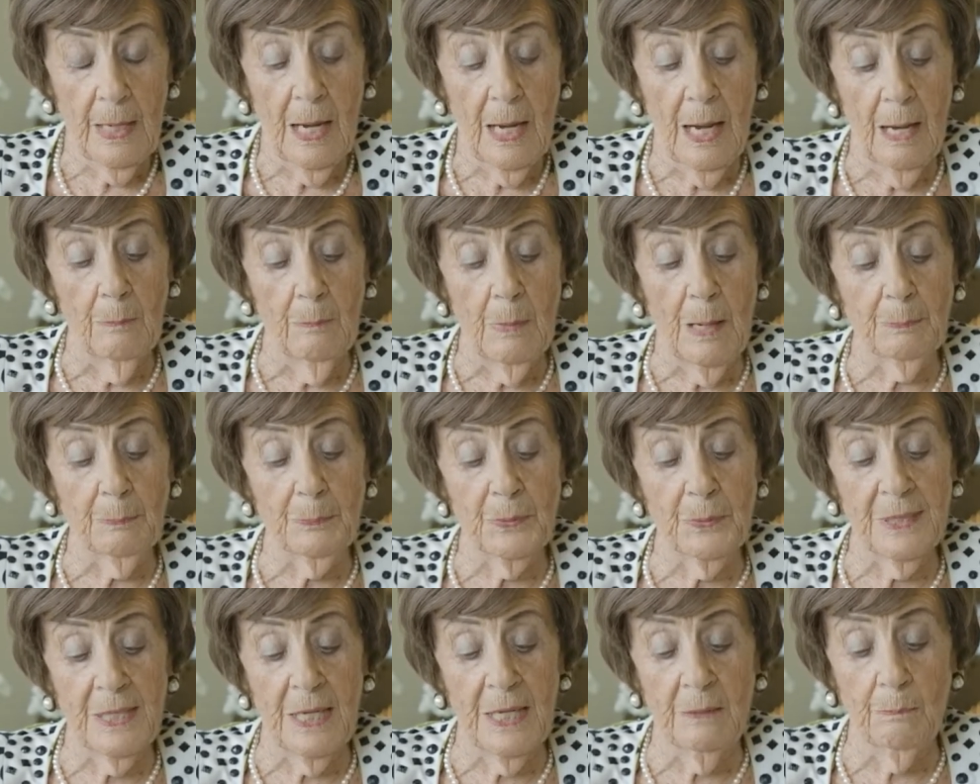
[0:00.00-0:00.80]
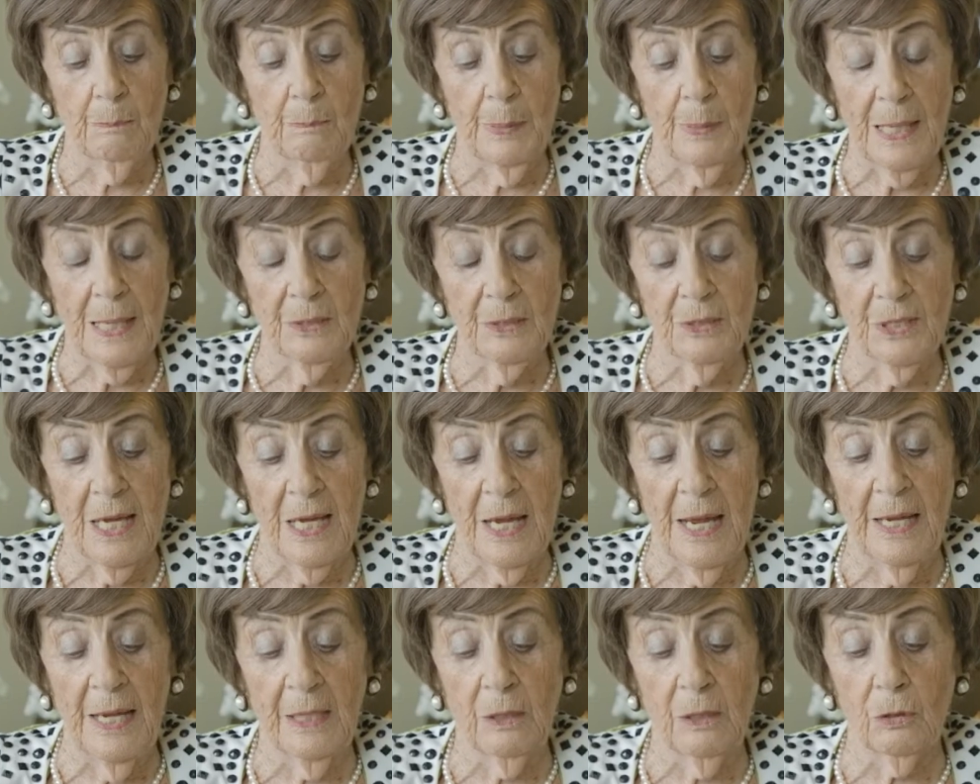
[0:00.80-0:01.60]
I'm upset by
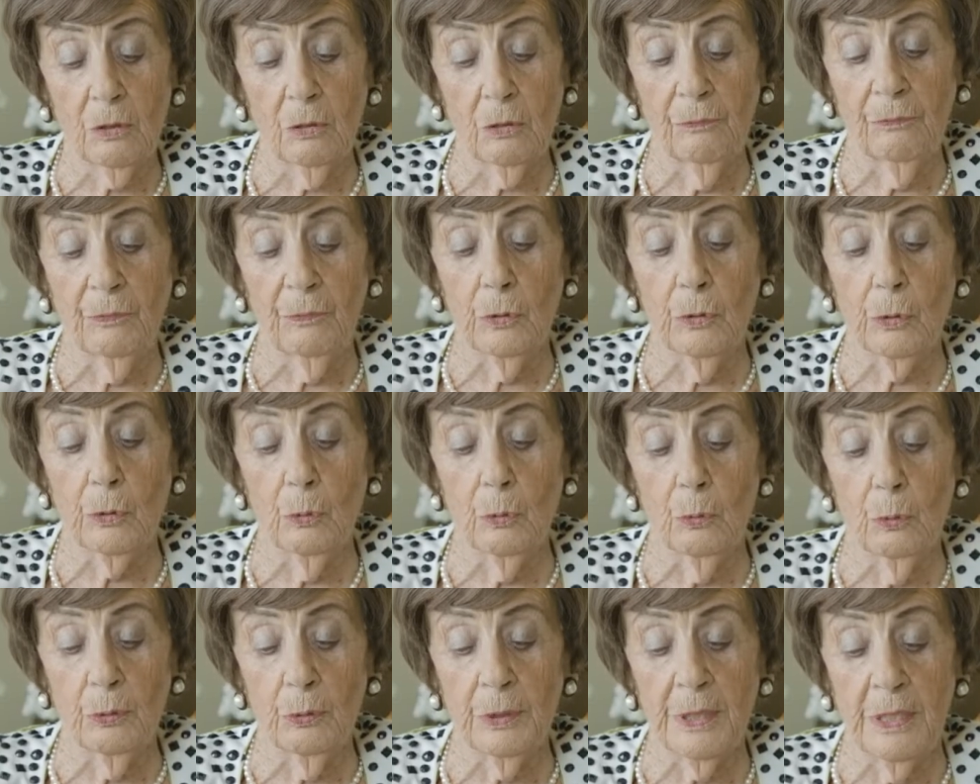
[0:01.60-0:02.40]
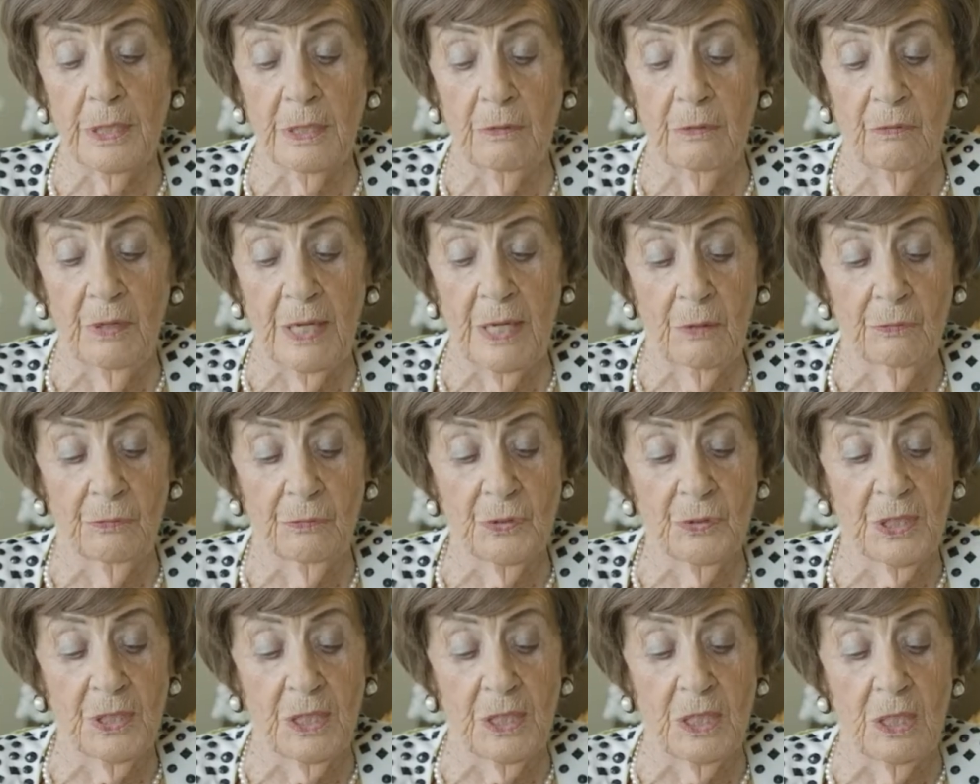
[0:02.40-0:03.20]
the act of cruelty we have
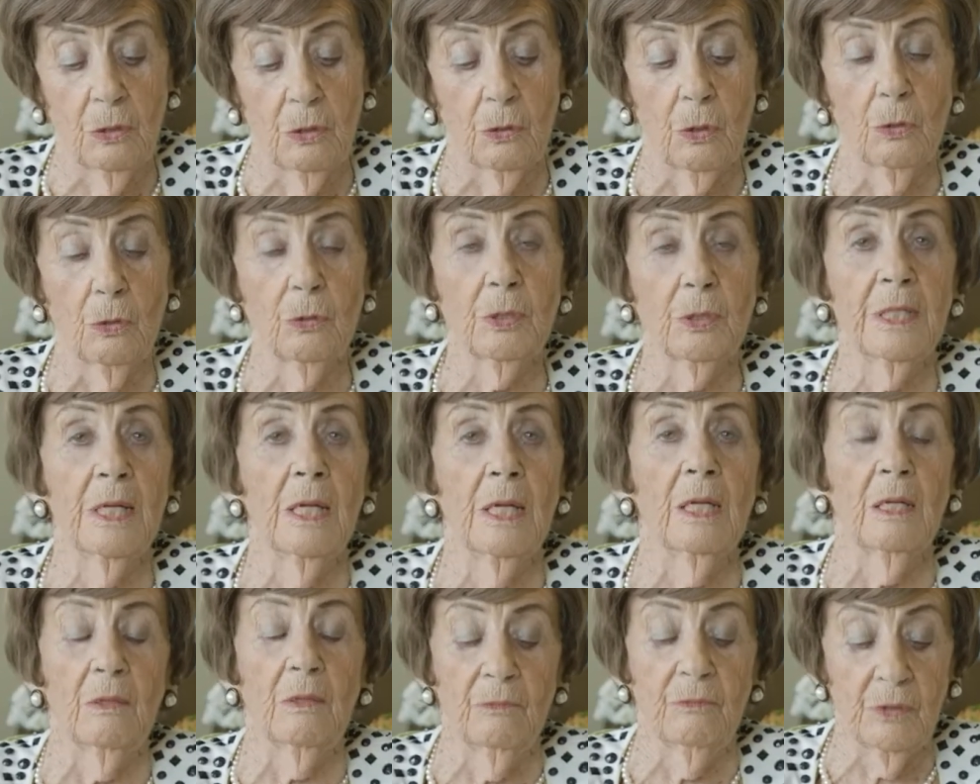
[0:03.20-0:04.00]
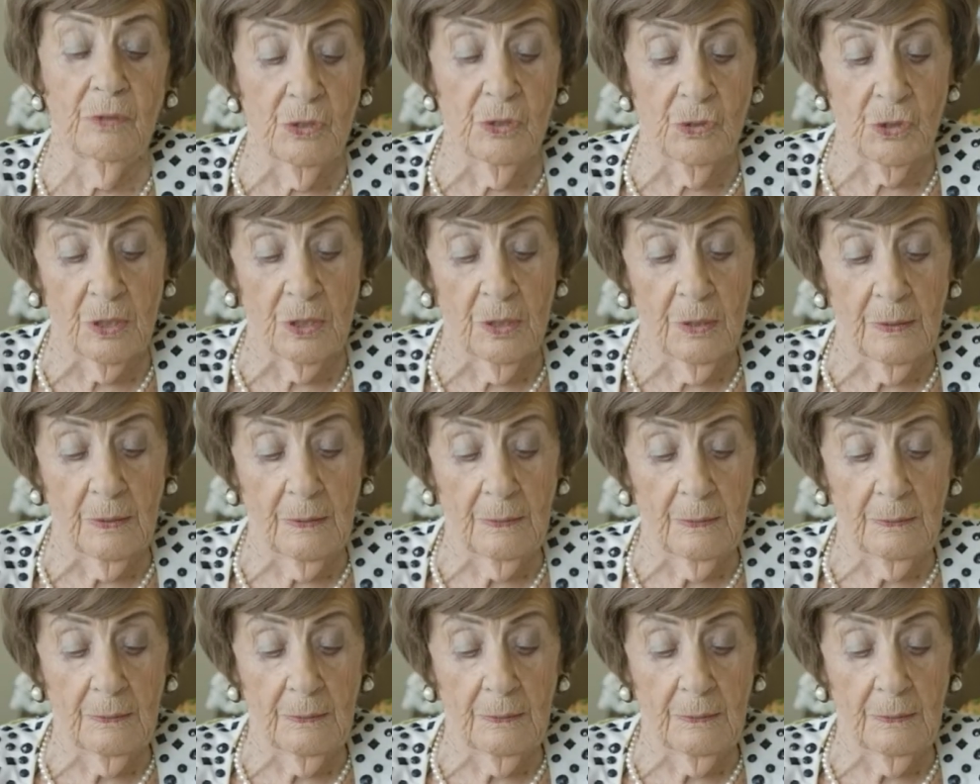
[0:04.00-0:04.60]
seen on television.